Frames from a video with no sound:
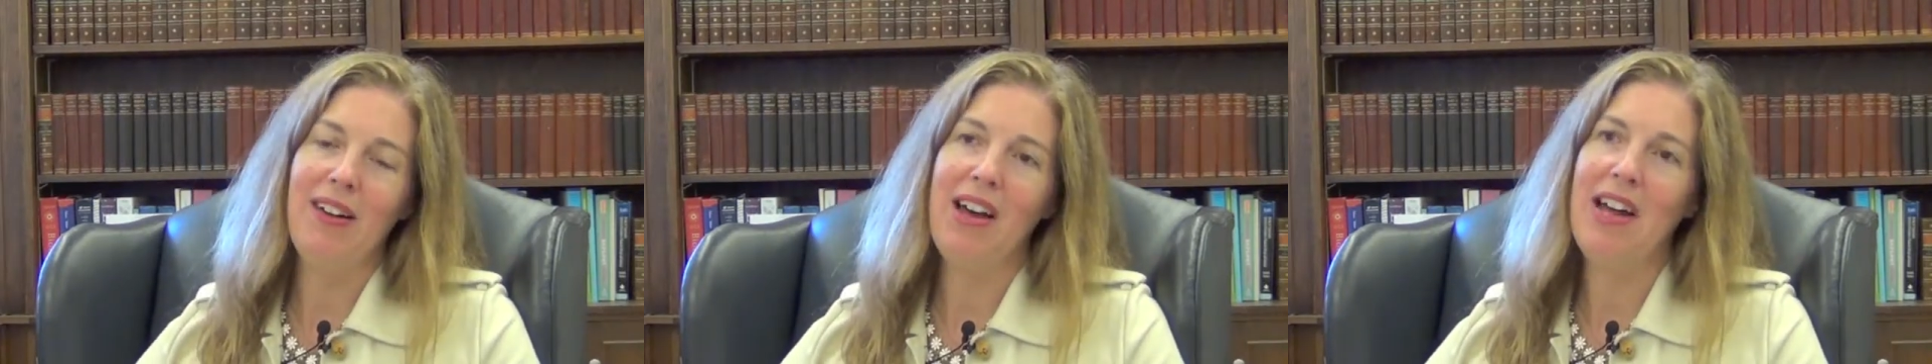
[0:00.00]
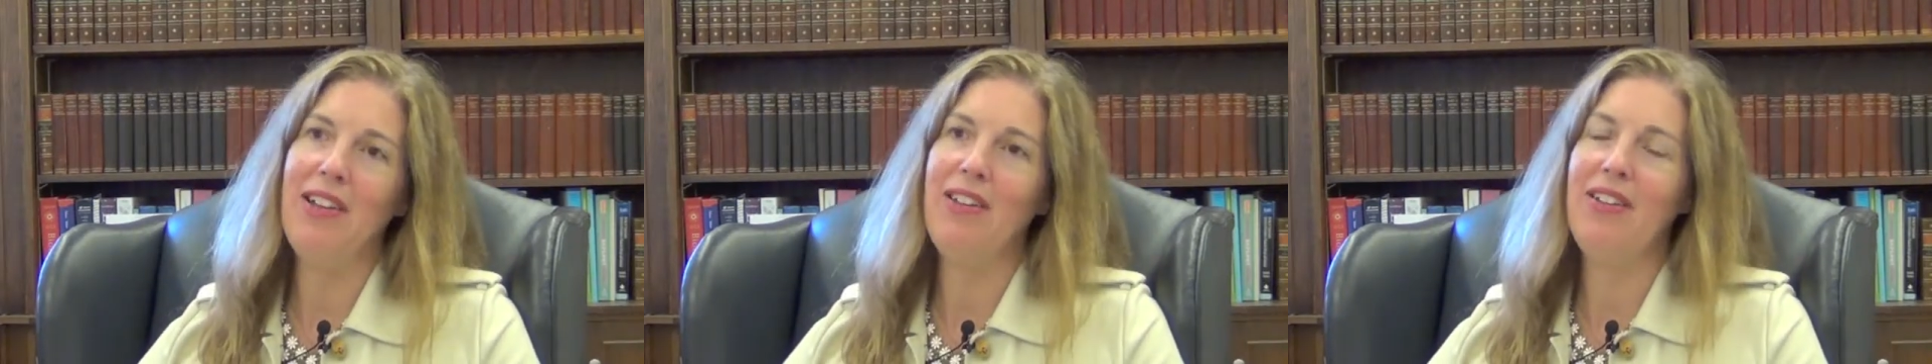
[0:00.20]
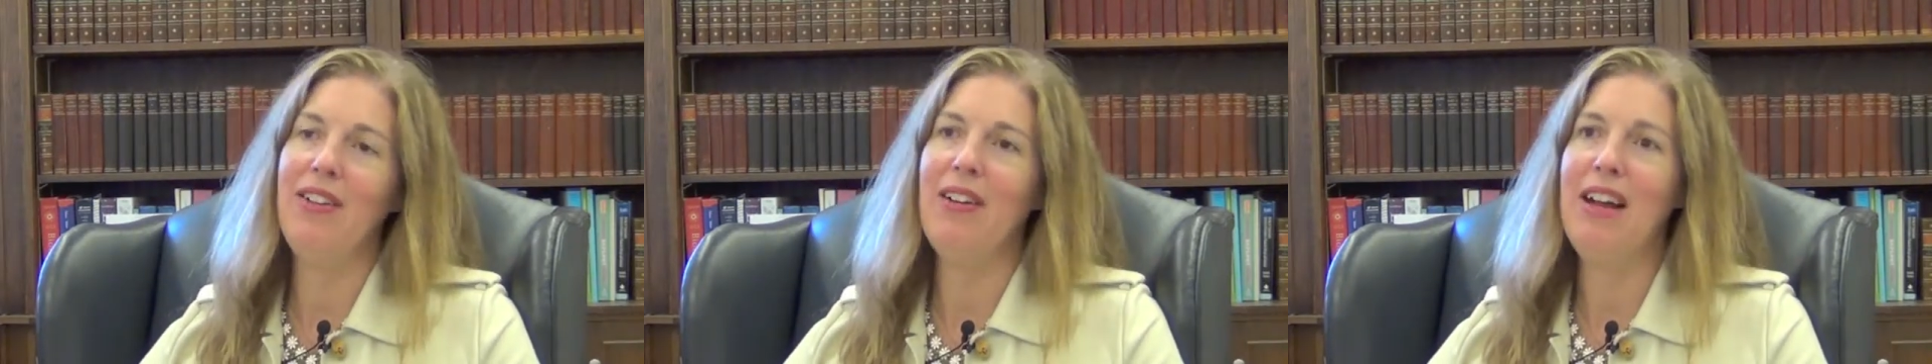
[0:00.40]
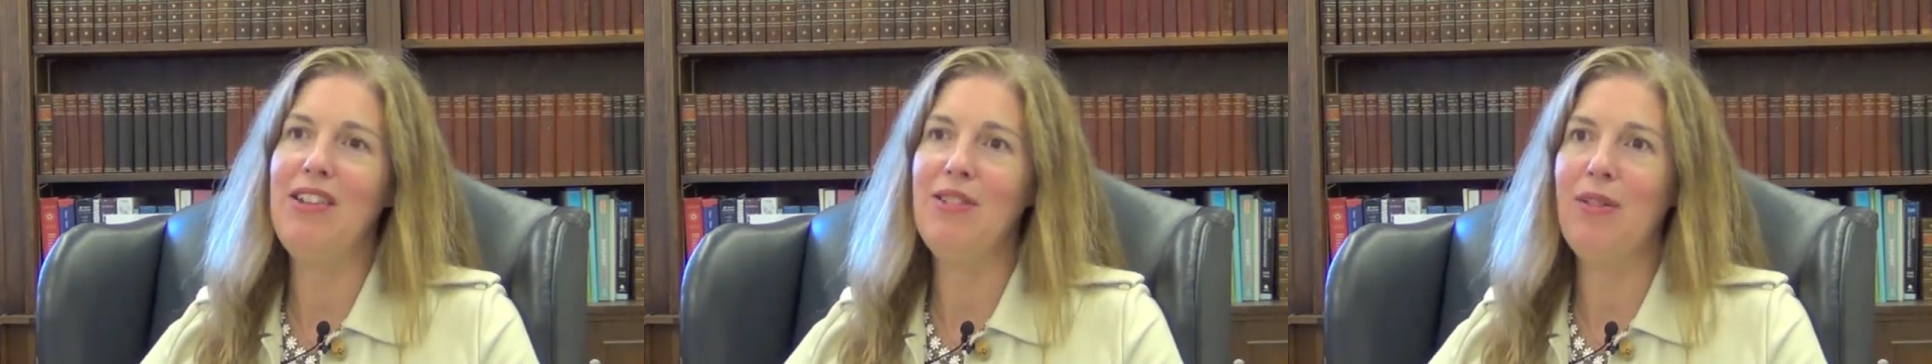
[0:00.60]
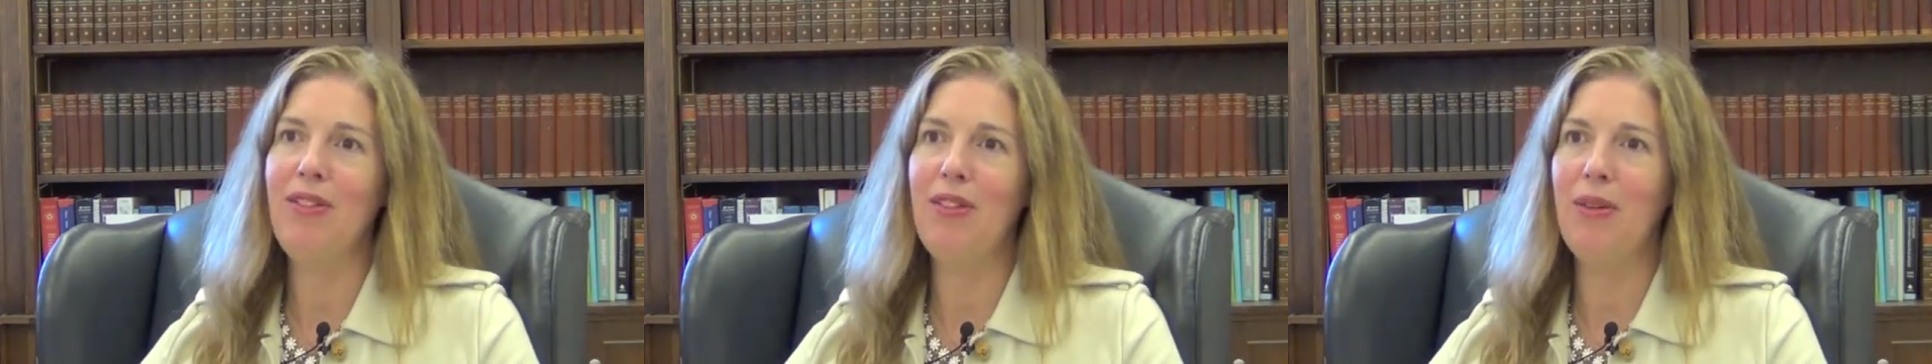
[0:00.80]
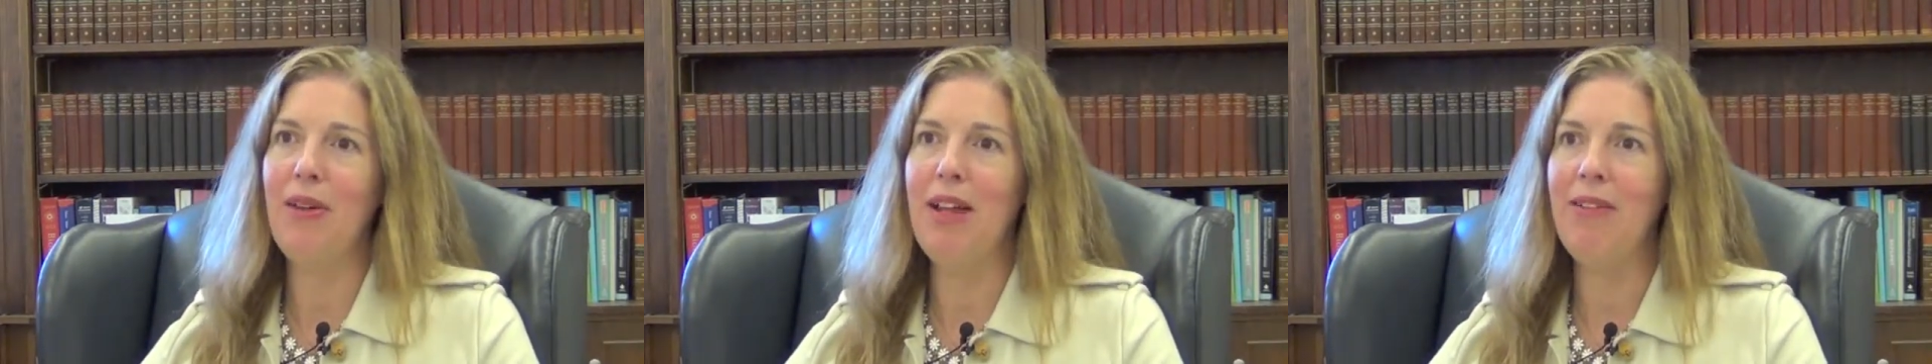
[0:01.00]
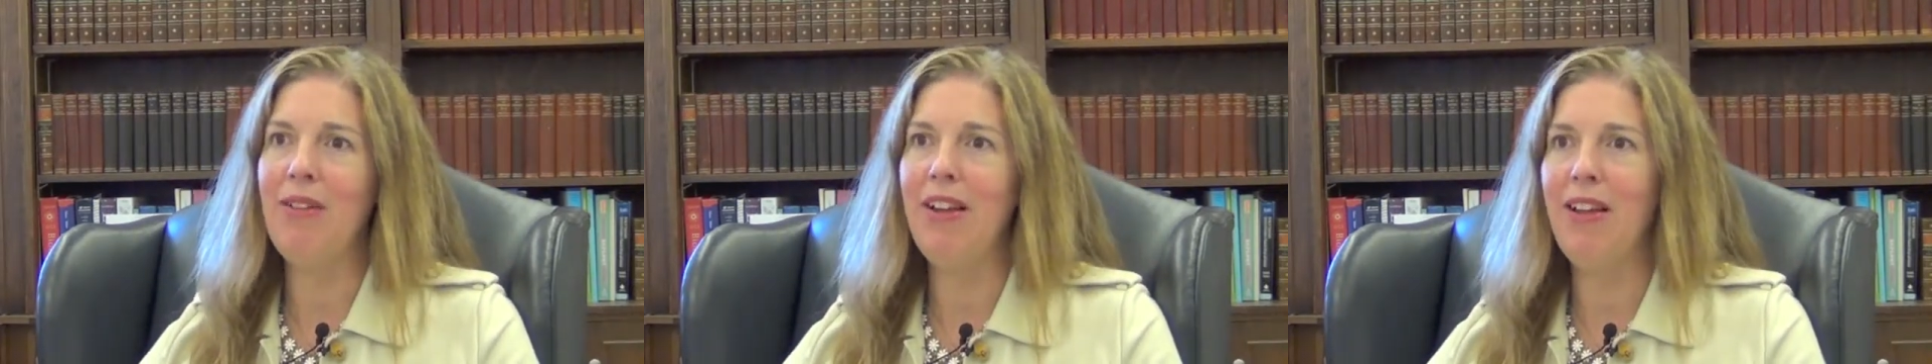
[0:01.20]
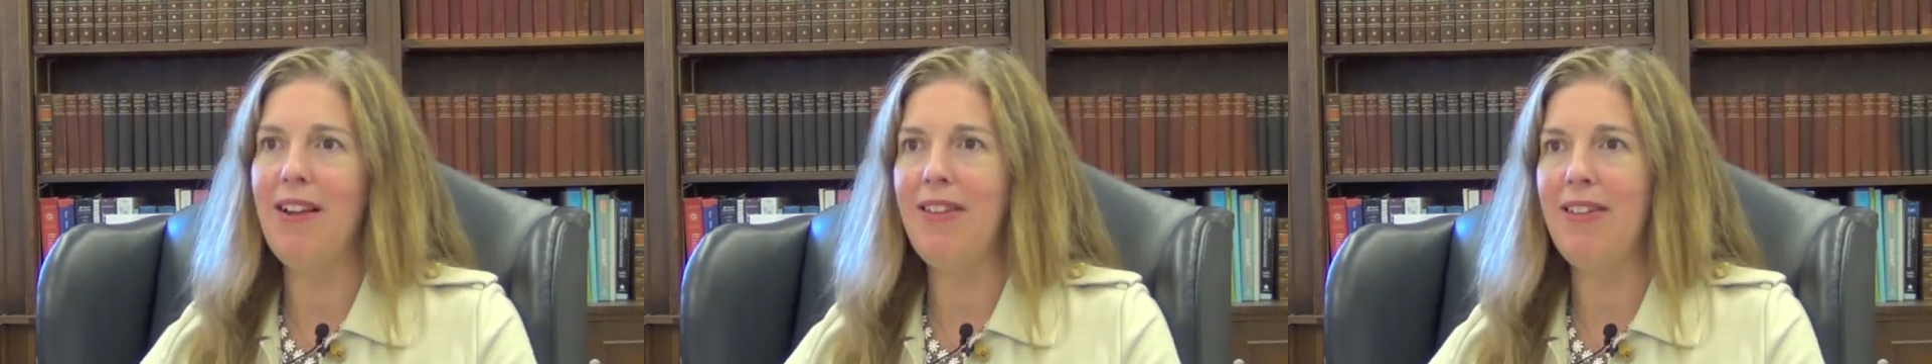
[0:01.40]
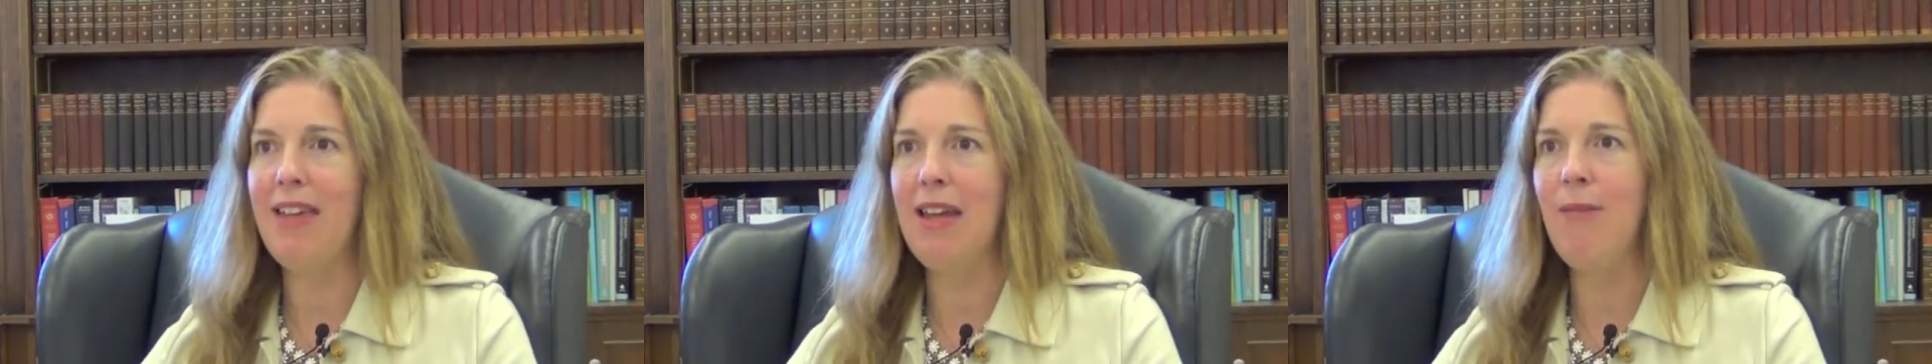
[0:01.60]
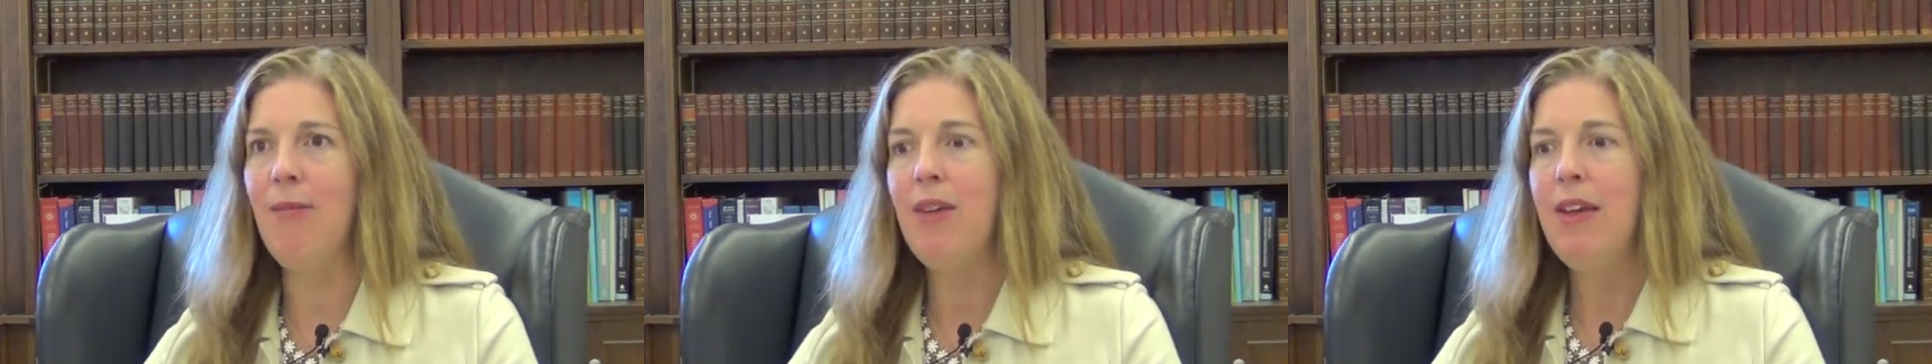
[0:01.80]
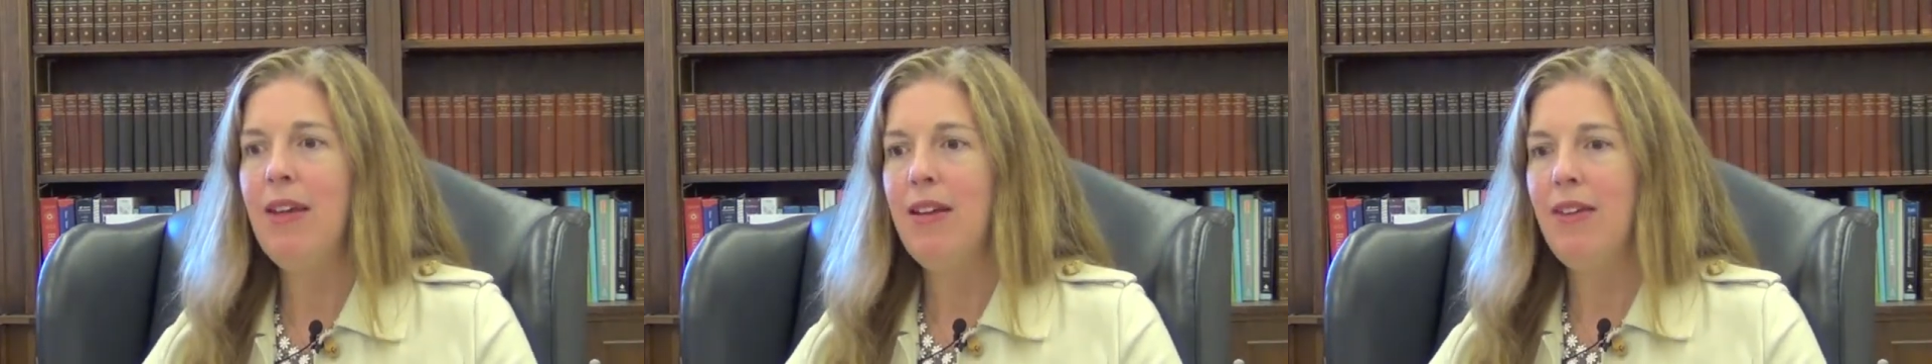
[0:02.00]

college and graduate school, I realized that